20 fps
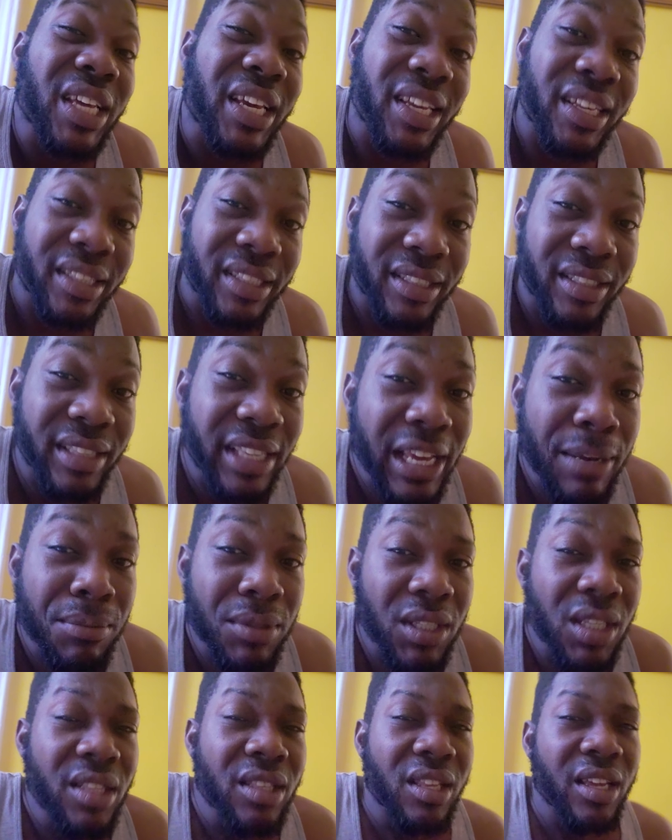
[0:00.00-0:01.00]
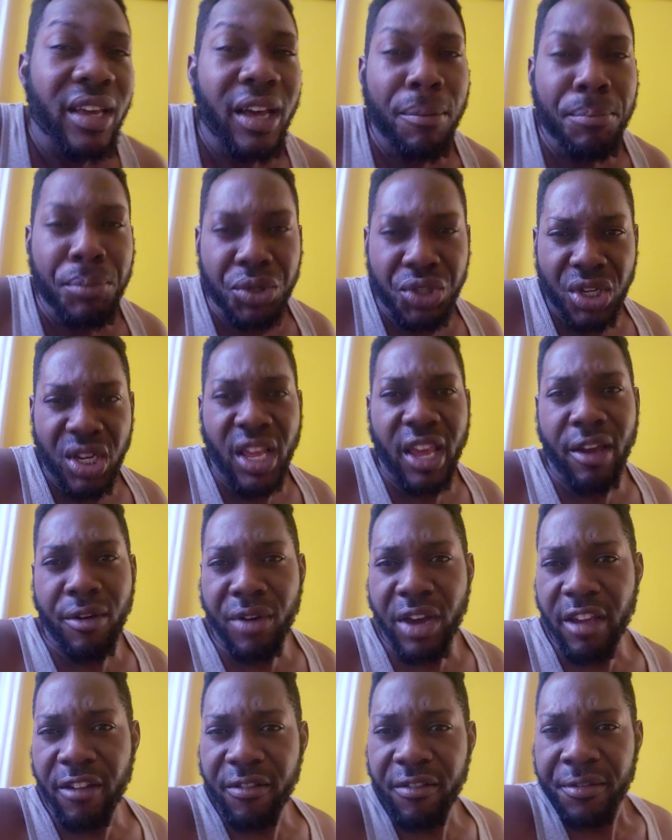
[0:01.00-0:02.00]
take the same same thing and am pushing on your
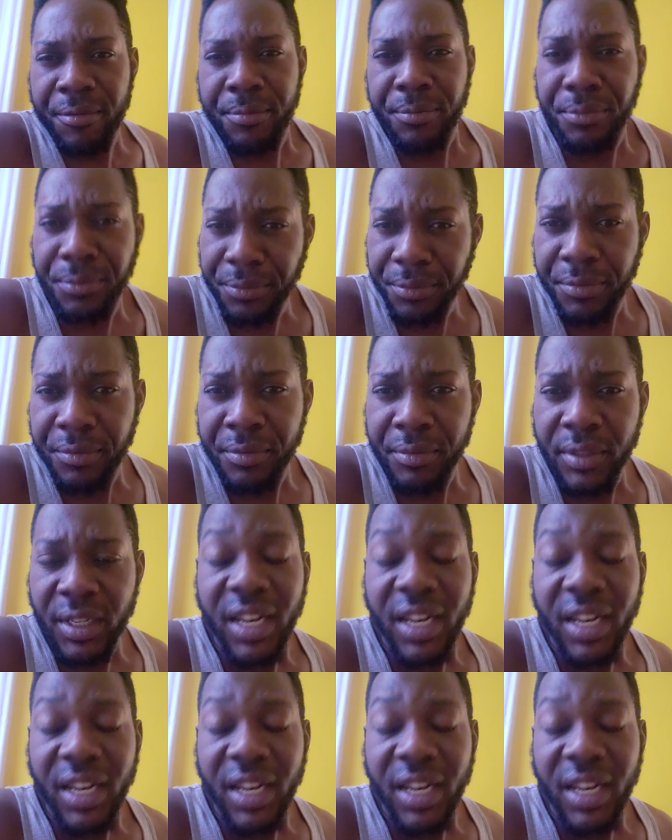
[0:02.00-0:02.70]
wife. Mm?